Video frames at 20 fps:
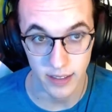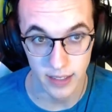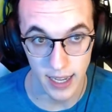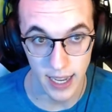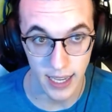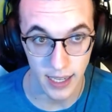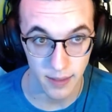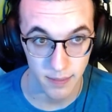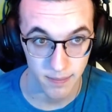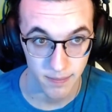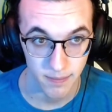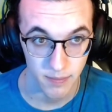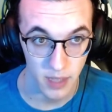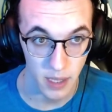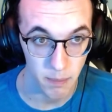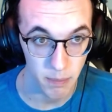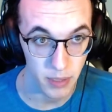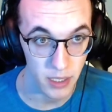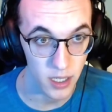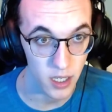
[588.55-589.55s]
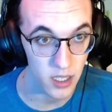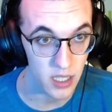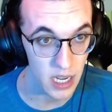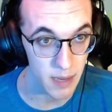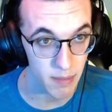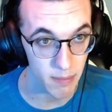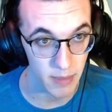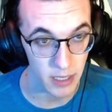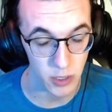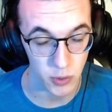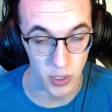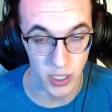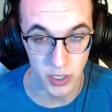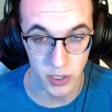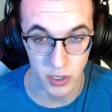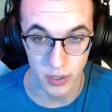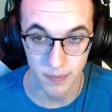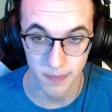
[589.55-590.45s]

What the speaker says: tank and put it on top of my dresser.